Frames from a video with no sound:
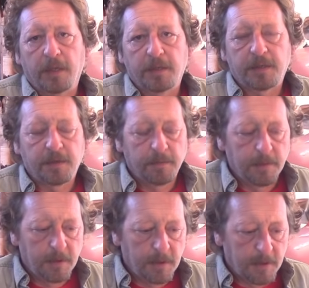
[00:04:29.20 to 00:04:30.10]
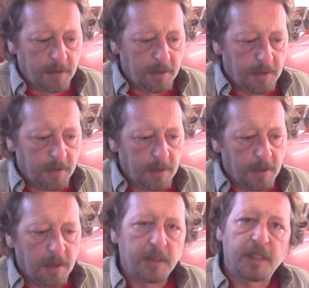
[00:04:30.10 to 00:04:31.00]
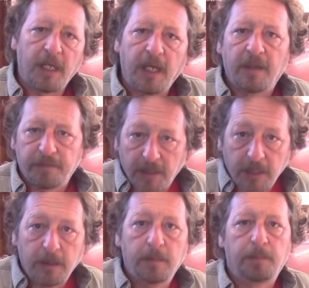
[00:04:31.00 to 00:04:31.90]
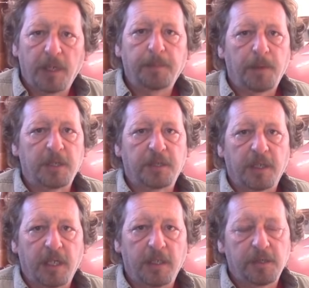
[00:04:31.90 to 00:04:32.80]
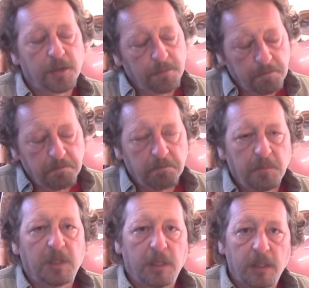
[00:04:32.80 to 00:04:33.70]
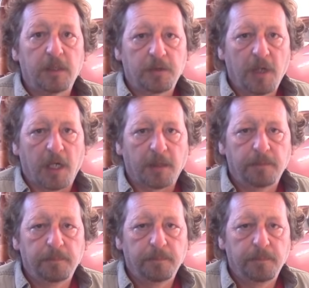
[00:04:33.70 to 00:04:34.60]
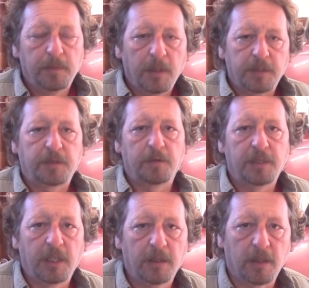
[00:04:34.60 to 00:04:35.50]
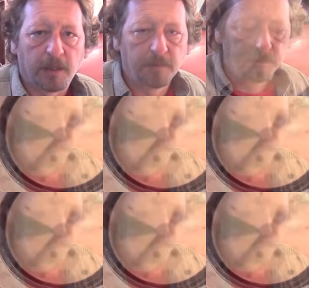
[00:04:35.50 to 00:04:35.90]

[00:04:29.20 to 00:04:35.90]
this is I have a brake pressure gauge in the truck Let's go take a look.